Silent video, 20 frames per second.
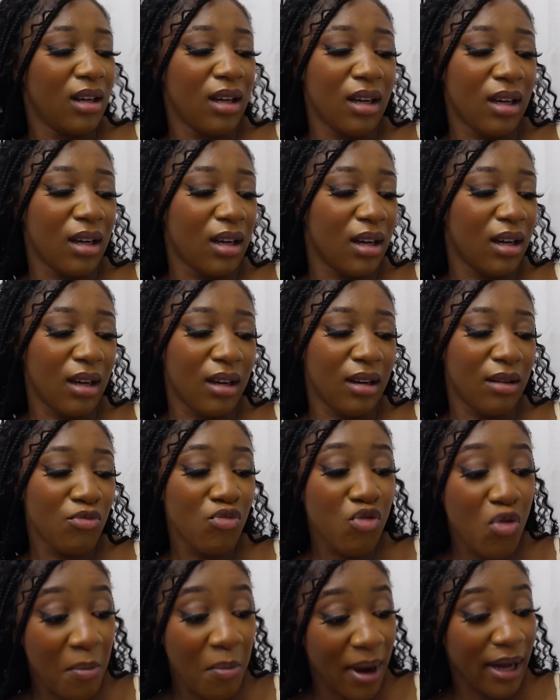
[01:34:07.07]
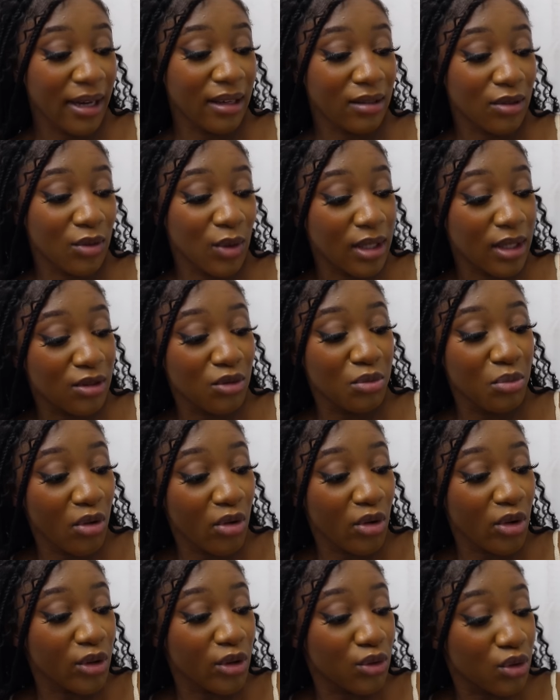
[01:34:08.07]
ah, woman, 20
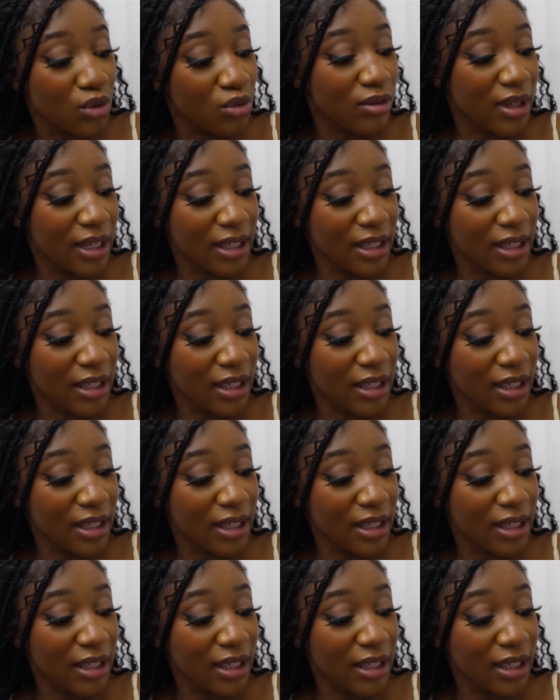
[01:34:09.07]
tomorrow to